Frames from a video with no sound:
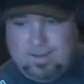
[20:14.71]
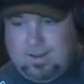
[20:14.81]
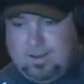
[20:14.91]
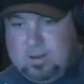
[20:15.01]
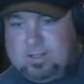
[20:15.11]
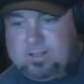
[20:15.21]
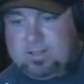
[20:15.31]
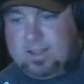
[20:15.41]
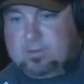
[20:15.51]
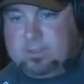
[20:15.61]
that I my
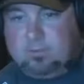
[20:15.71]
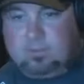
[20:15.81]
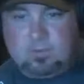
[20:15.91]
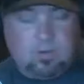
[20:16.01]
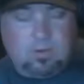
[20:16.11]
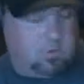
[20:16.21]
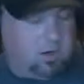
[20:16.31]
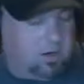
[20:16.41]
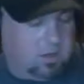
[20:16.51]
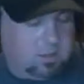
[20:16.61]
dislike for some
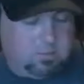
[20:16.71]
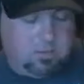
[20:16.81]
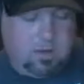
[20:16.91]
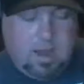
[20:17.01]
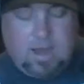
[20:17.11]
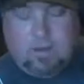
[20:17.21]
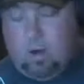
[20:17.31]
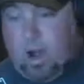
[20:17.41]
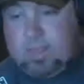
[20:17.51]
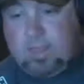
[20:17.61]
referee calls, but I don't
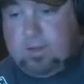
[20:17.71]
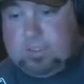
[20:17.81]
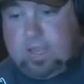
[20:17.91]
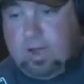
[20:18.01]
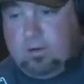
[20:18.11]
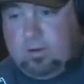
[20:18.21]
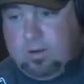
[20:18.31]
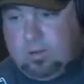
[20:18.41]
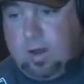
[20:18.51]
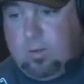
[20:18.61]
know. I thought he was out
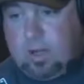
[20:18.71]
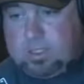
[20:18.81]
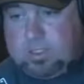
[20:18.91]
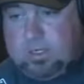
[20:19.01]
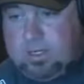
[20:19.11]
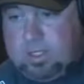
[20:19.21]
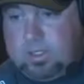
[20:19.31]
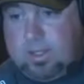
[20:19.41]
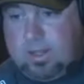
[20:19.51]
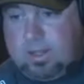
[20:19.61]
when I watched it
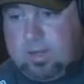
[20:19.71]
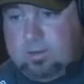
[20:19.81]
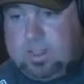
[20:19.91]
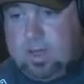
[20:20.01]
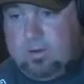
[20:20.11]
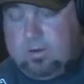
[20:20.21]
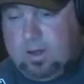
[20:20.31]
initially. I thought he was out.